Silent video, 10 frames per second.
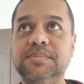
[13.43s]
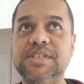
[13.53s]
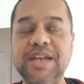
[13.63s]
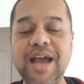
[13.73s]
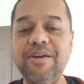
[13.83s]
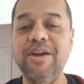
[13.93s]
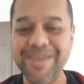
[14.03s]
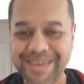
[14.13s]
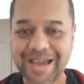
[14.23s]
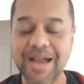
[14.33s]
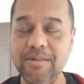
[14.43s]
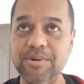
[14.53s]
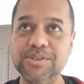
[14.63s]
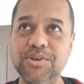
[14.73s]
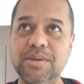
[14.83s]
scenario here, I
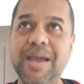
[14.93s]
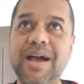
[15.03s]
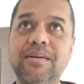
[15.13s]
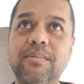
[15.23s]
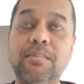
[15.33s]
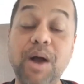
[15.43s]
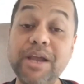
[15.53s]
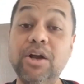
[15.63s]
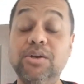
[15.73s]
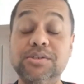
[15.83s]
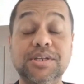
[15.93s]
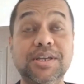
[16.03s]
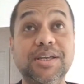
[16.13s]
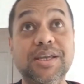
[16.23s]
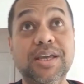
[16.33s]
want to talk about my goals
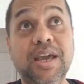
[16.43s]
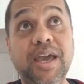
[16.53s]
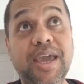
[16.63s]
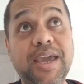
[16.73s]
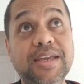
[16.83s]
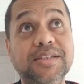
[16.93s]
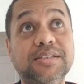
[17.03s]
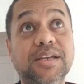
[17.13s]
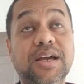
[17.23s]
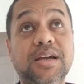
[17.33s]
and